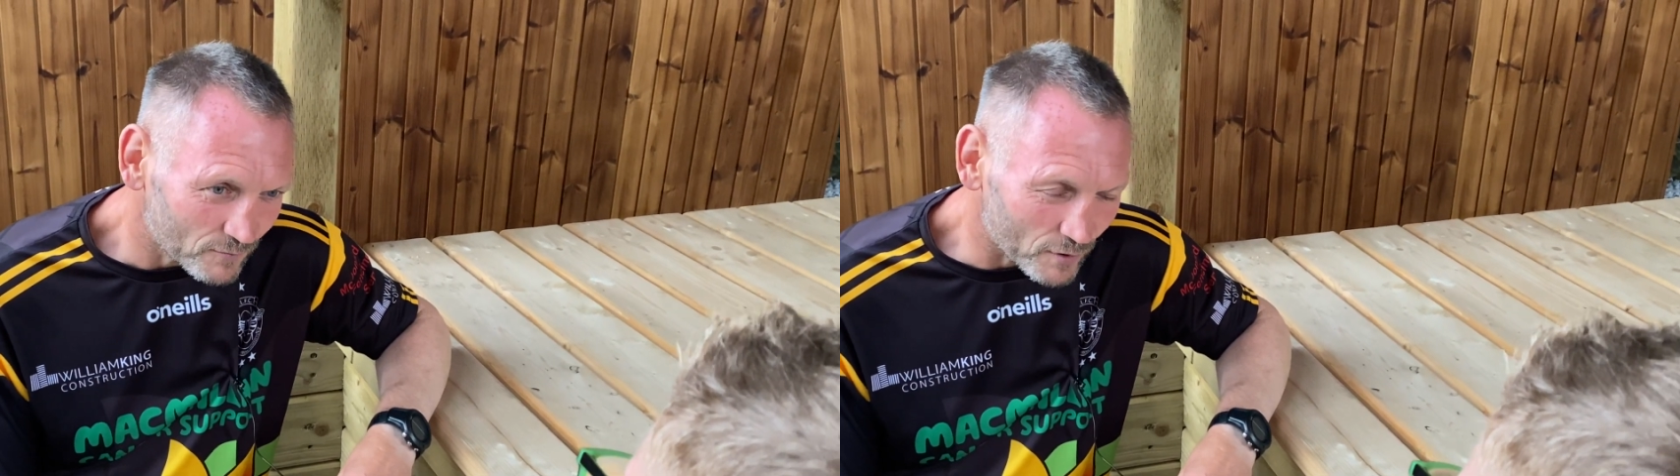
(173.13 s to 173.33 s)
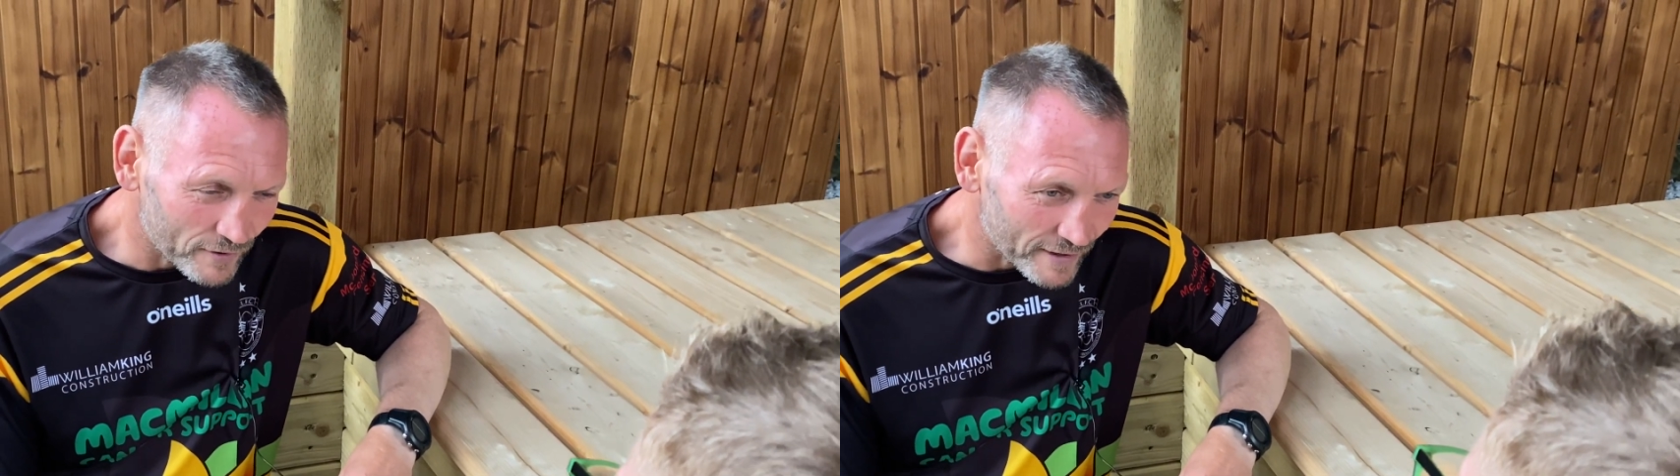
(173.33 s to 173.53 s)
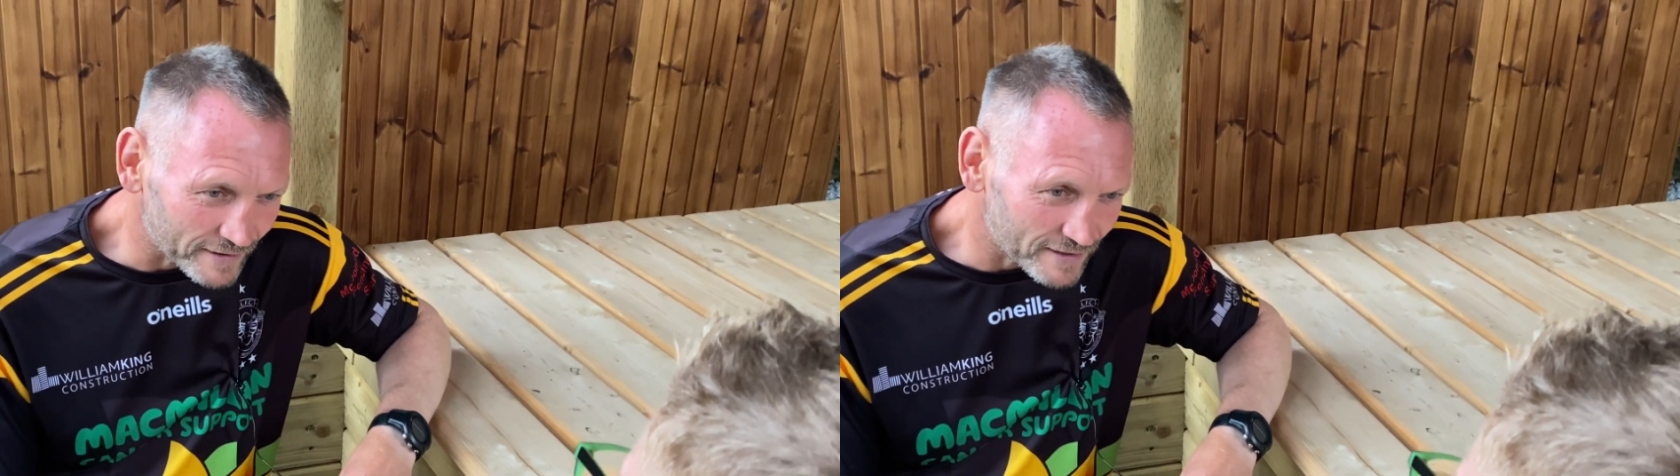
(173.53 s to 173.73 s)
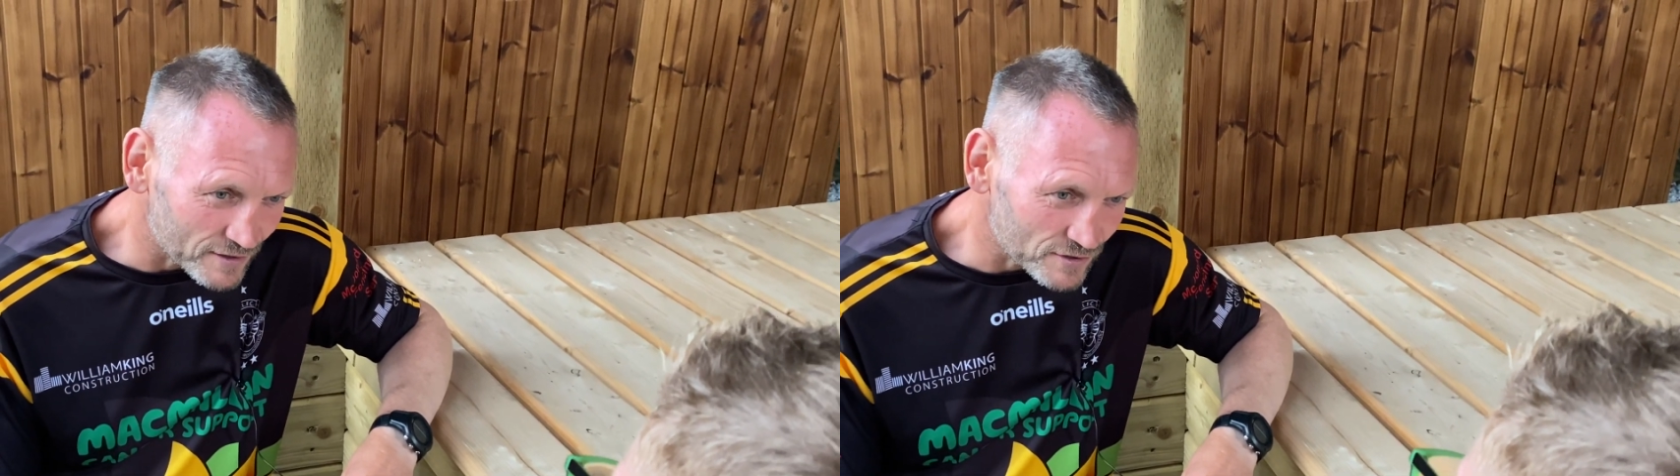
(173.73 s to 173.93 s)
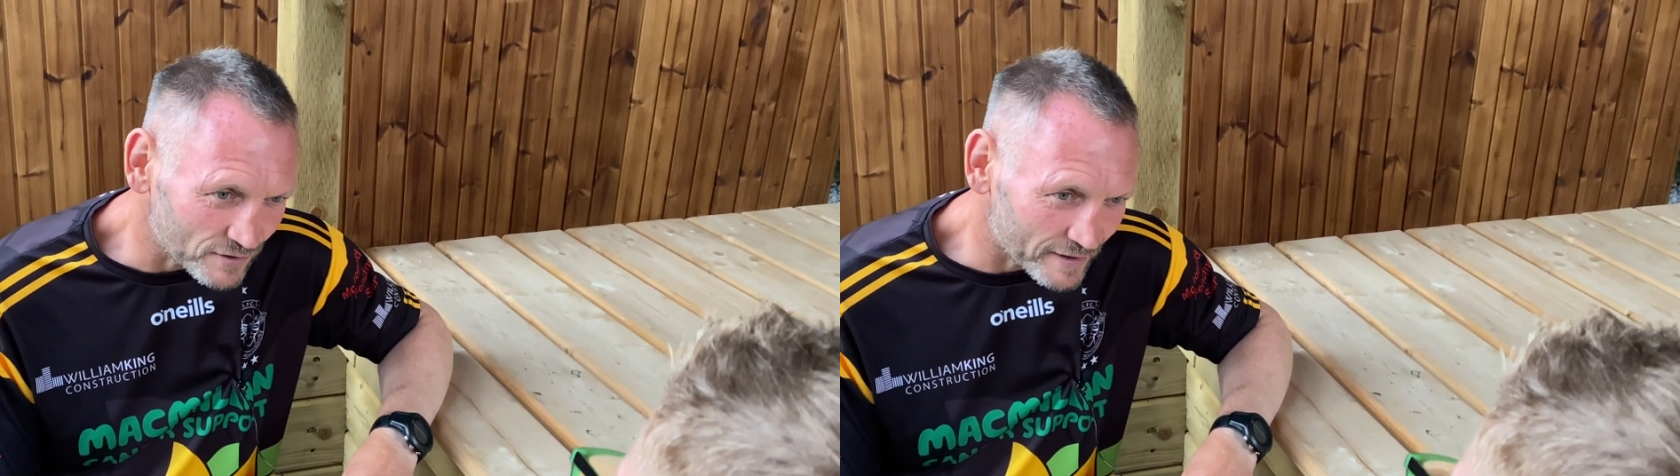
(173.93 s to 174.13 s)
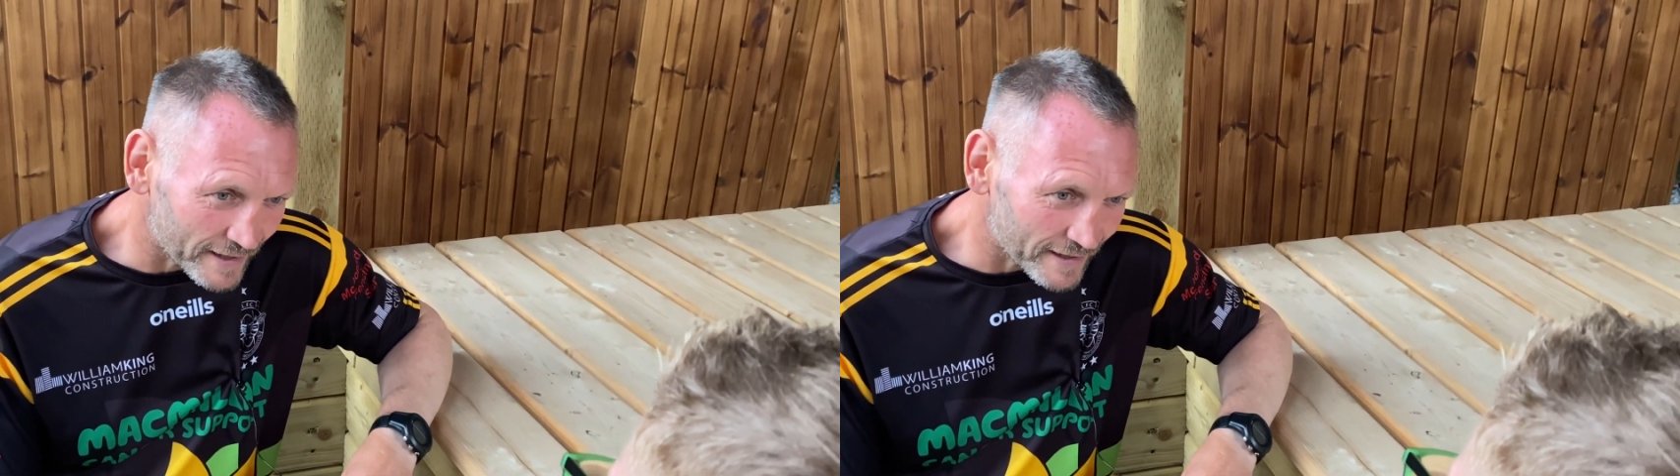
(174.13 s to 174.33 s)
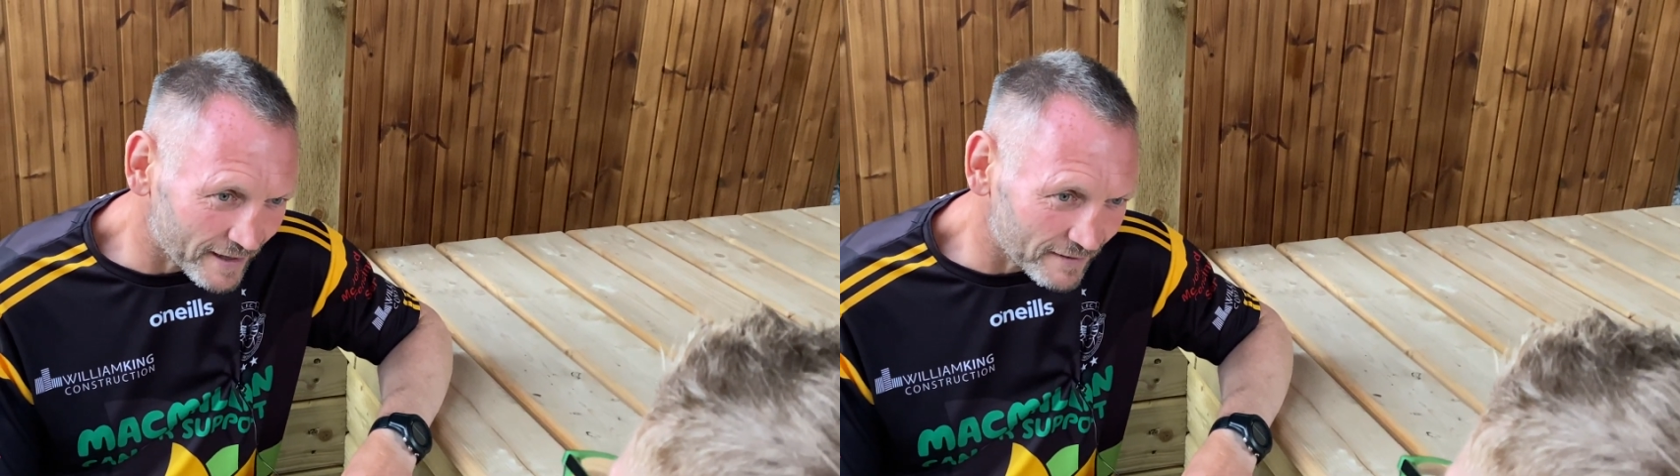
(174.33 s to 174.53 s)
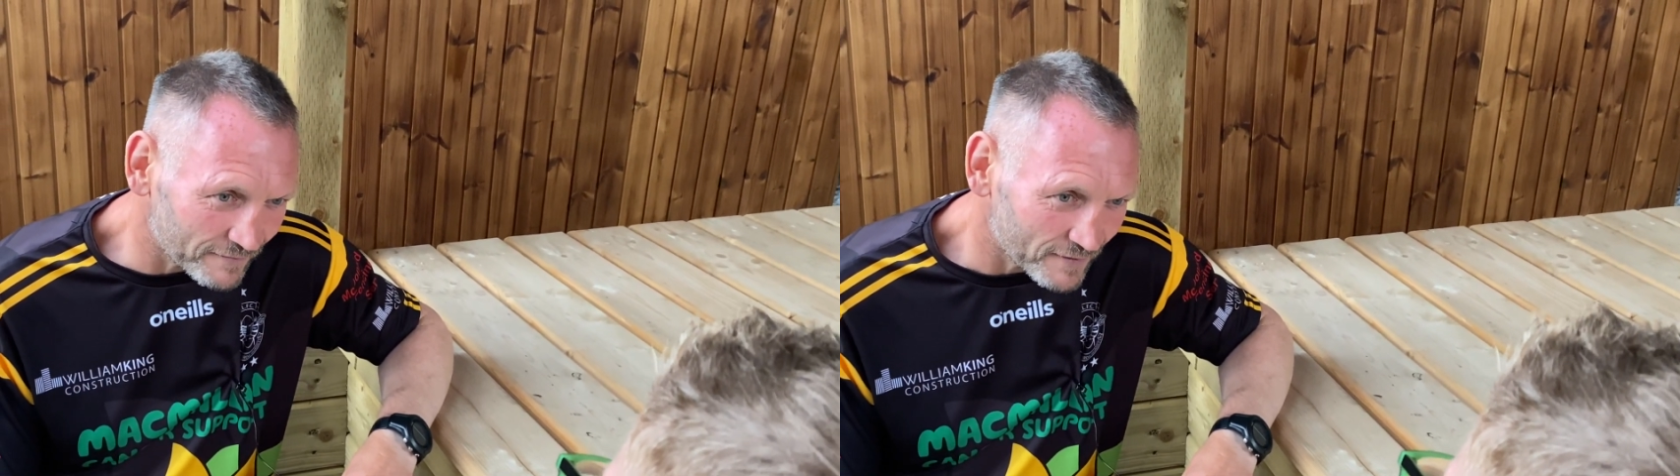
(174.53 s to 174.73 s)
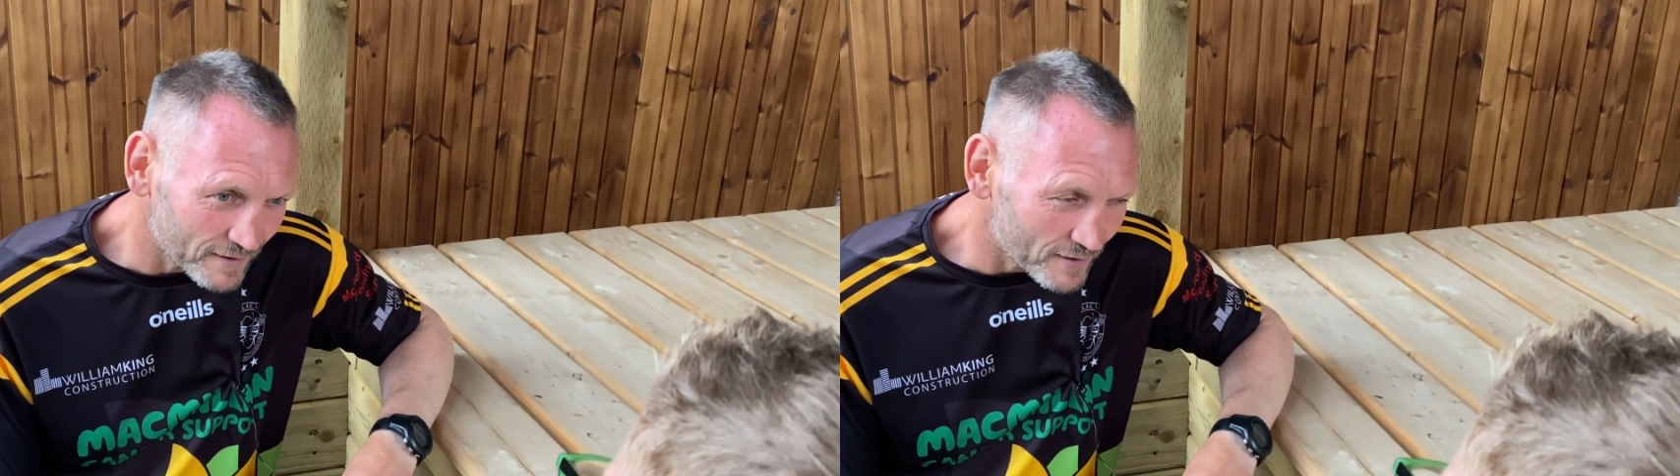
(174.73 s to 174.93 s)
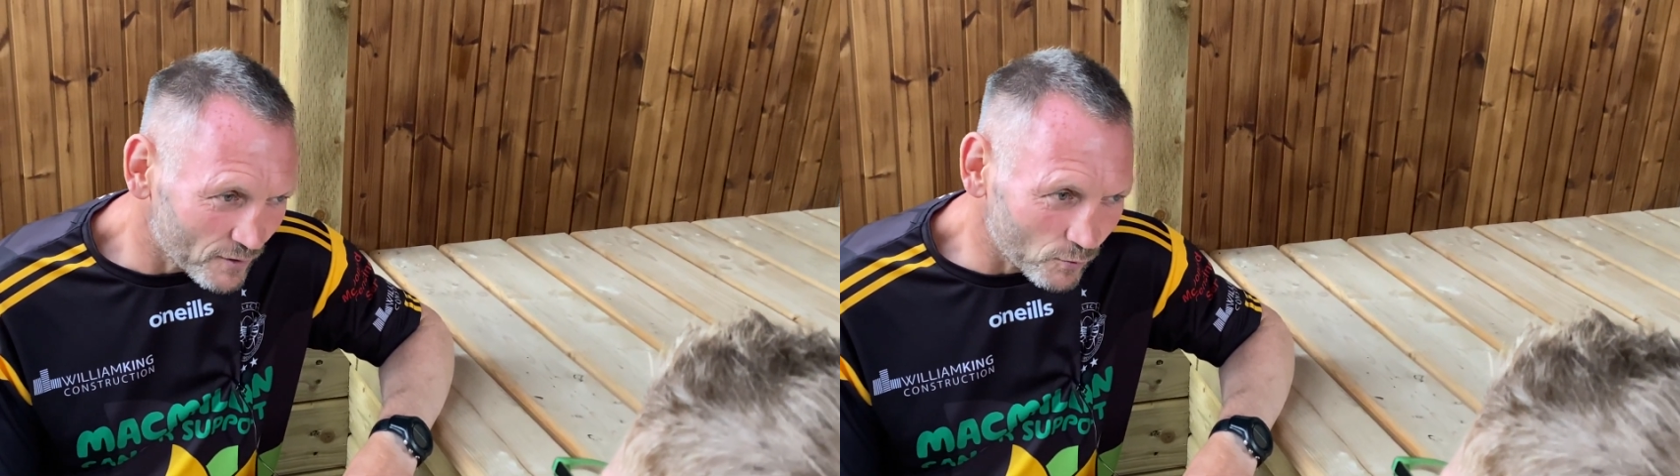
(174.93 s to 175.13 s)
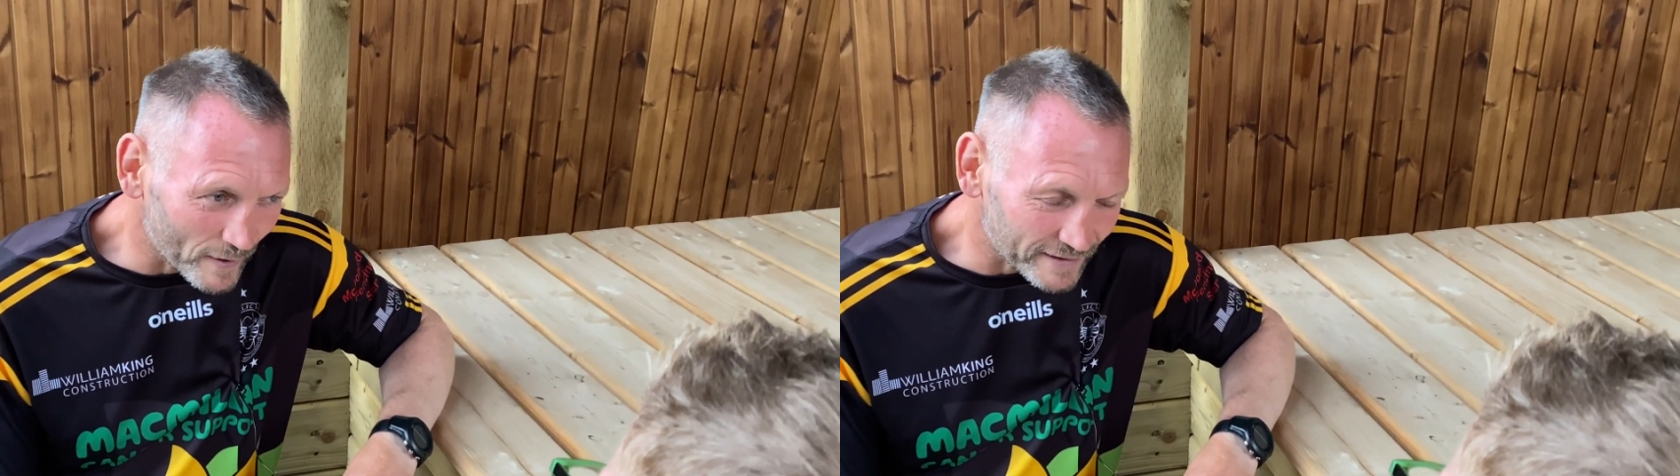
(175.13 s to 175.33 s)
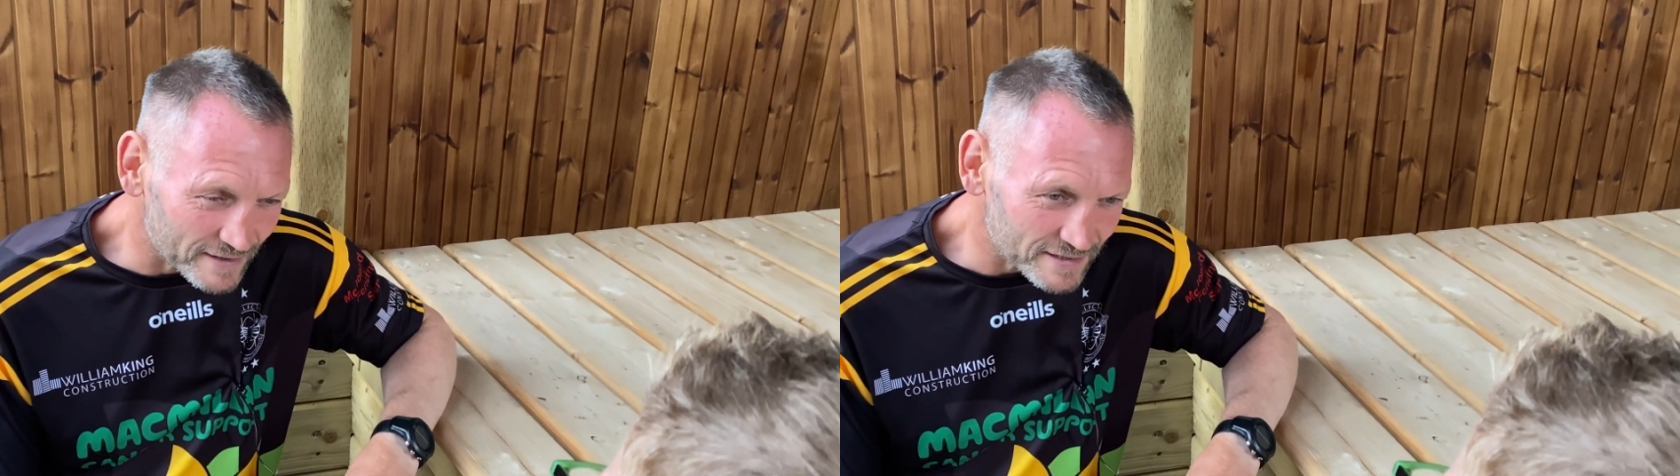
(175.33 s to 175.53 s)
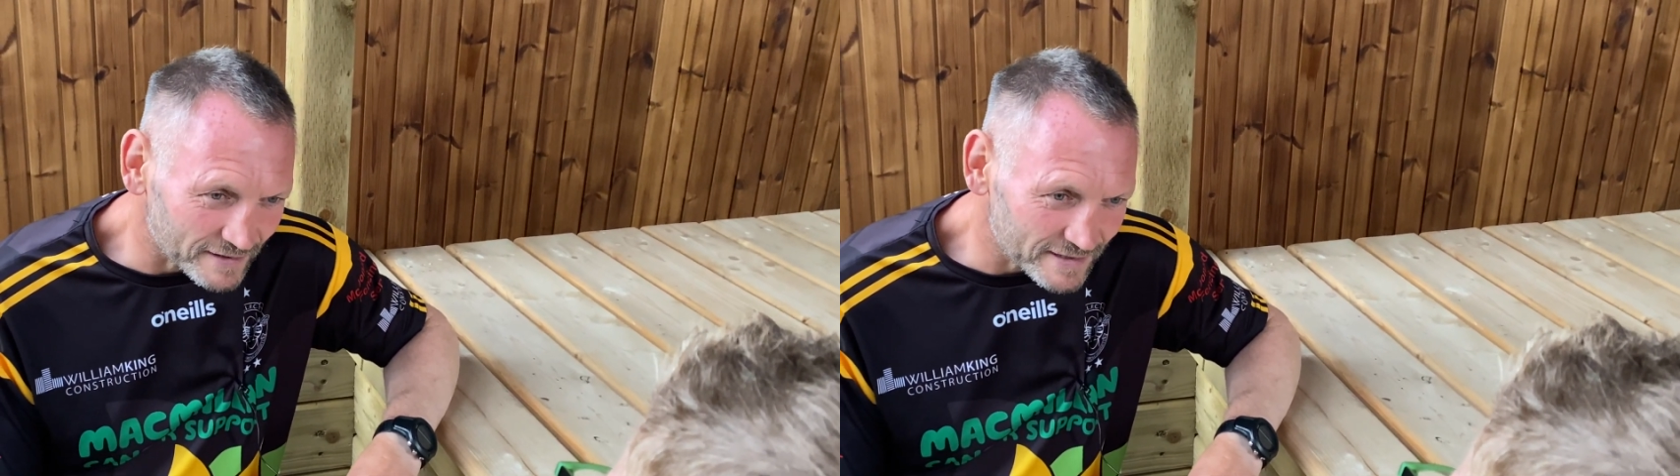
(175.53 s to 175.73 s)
what accreditation do they have, who witnessed